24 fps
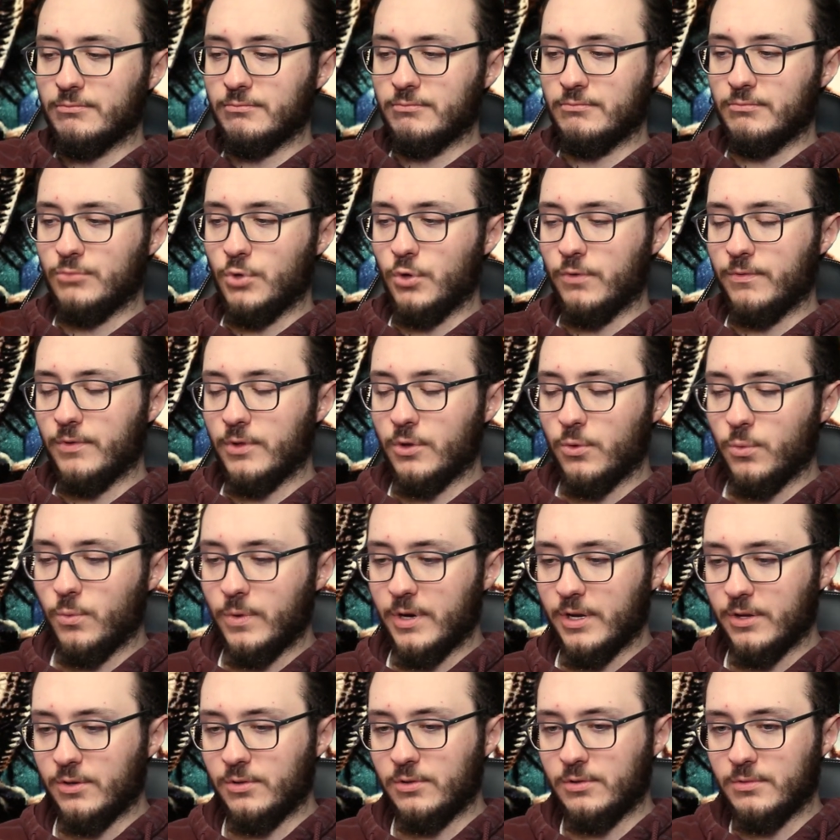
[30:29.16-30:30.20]
moving the
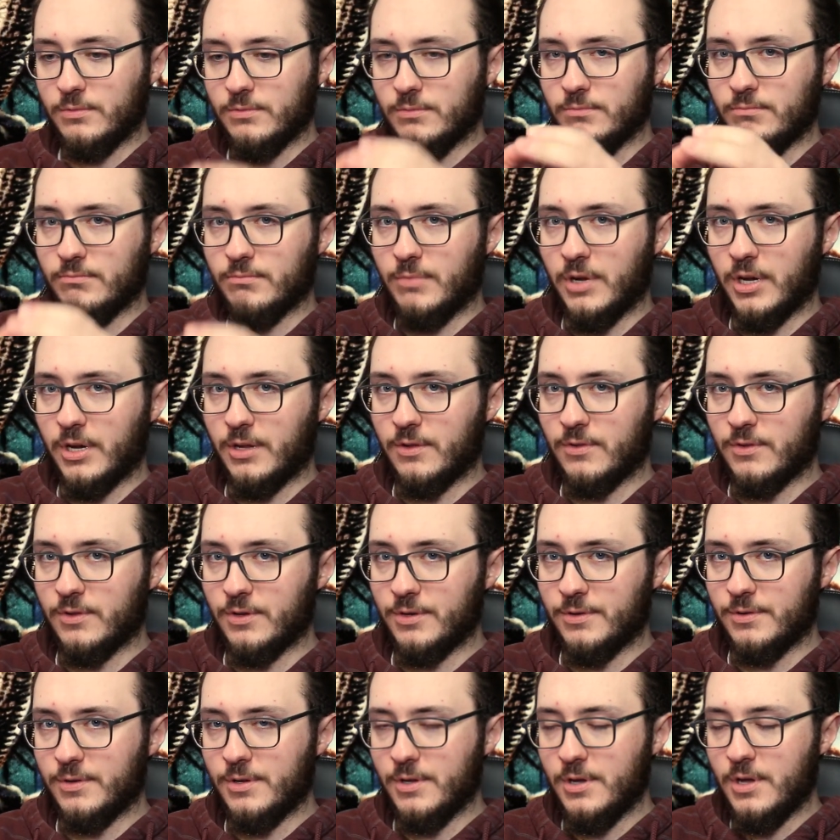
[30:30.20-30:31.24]
wheel, making
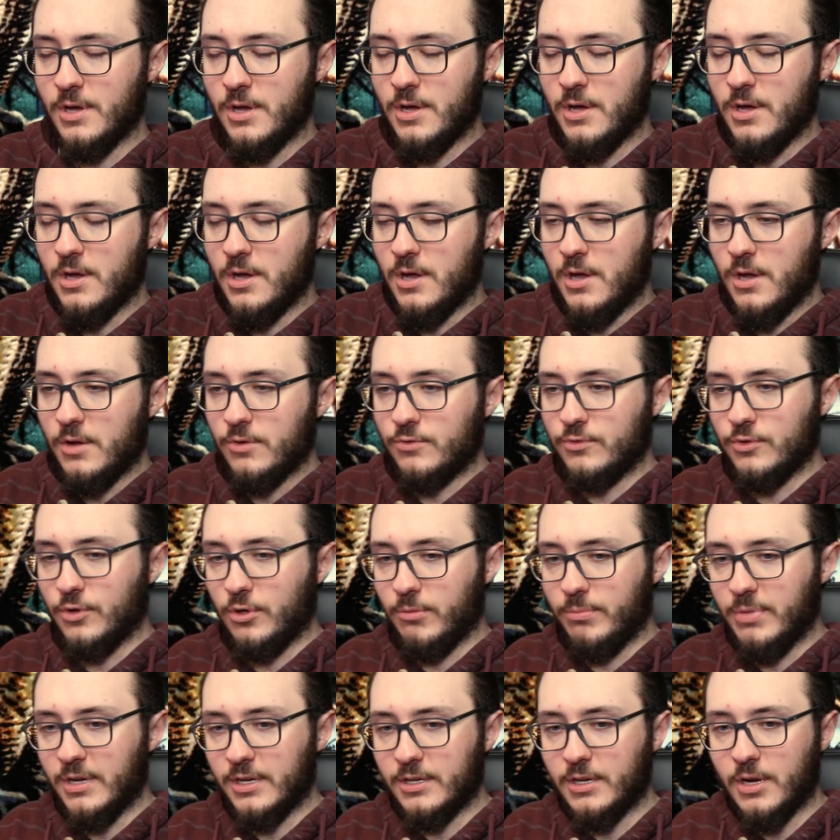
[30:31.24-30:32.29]
the
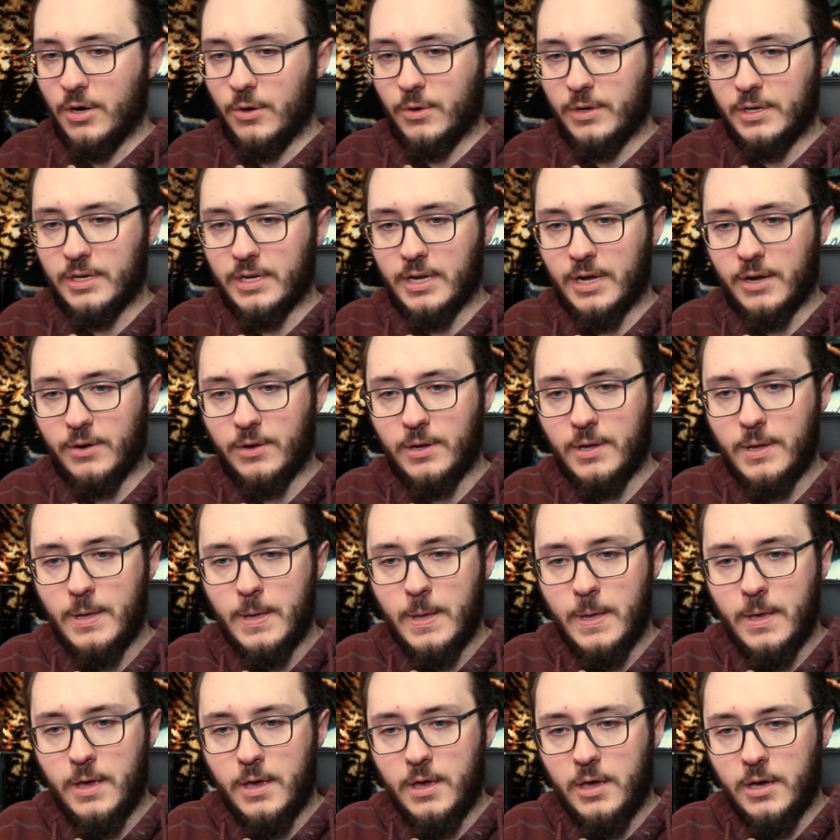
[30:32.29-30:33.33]
drill bit going down.
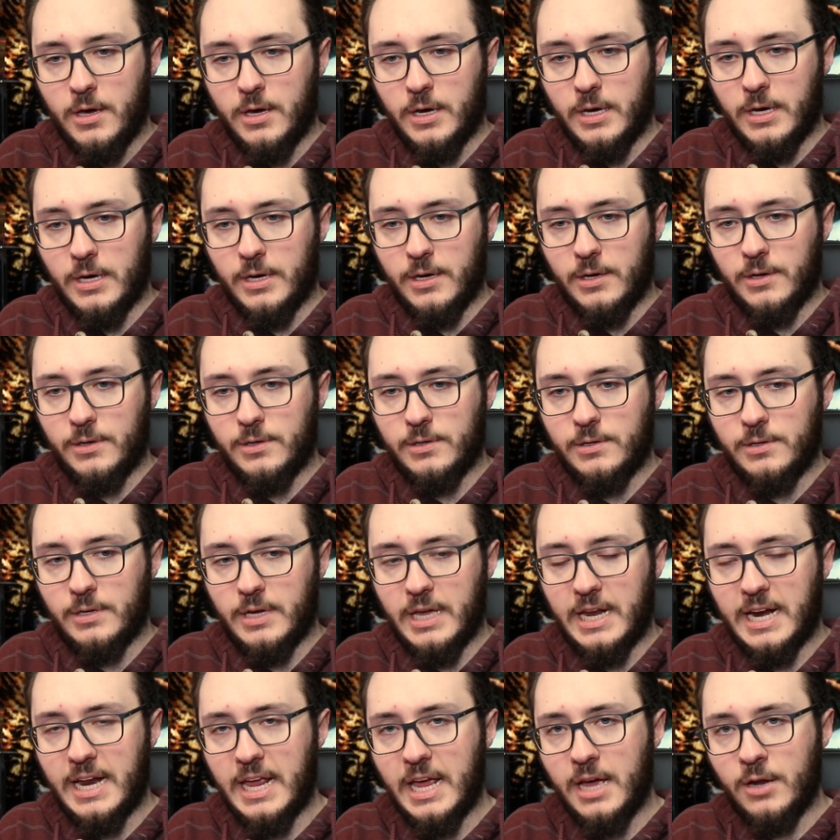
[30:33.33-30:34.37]
And
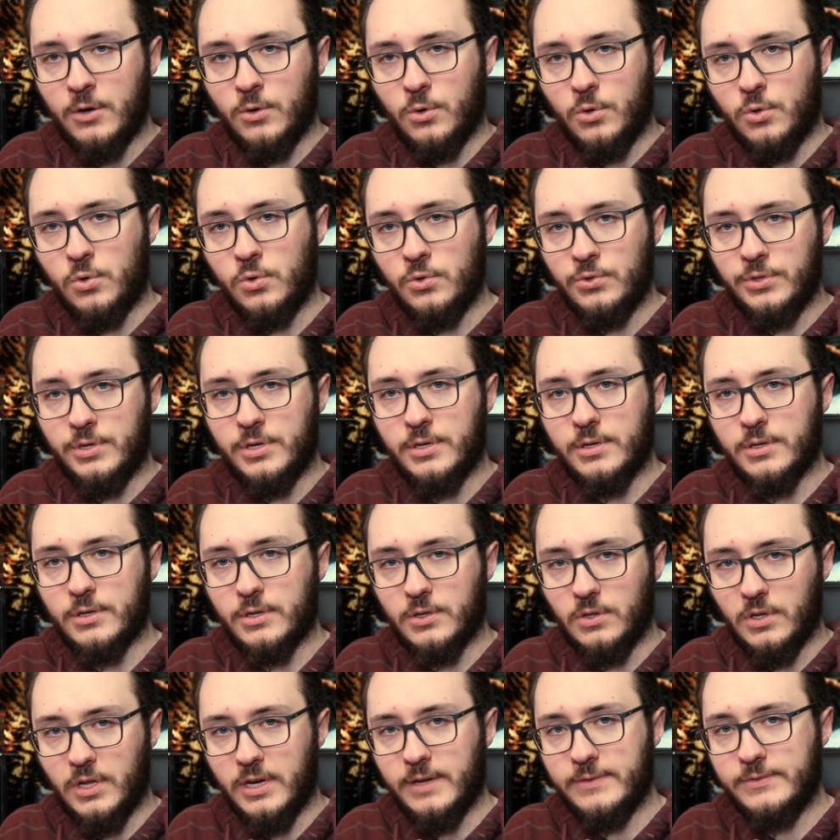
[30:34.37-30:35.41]
I had old
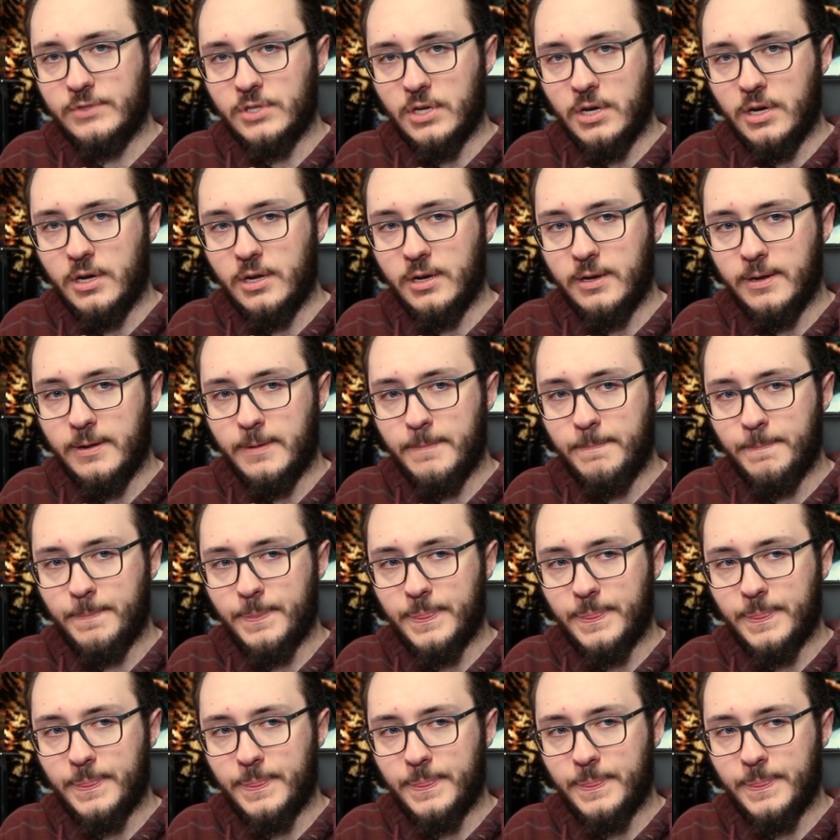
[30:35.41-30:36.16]
gloves on.